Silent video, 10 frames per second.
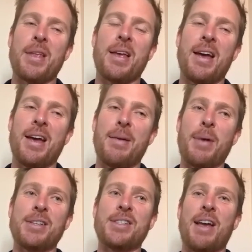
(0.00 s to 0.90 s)

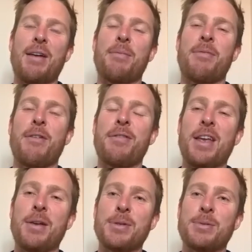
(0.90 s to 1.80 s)
I'd say
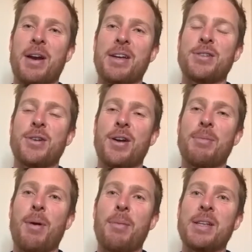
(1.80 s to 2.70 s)
15 was when I started
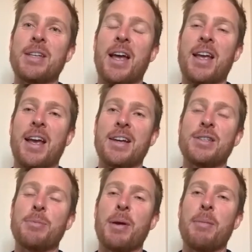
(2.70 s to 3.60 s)
probably taking
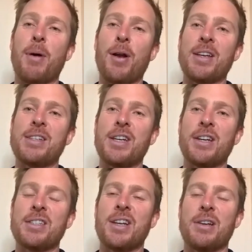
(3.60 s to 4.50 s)
spin bowling
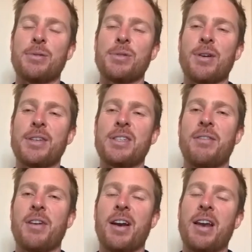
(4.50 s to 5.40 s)
seriously. It was obviously
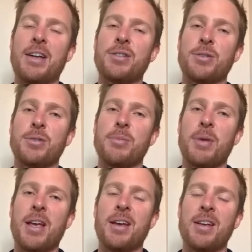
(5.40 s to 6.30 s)
very natural to
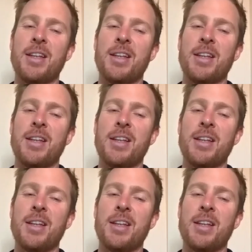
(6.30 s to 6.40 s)
me,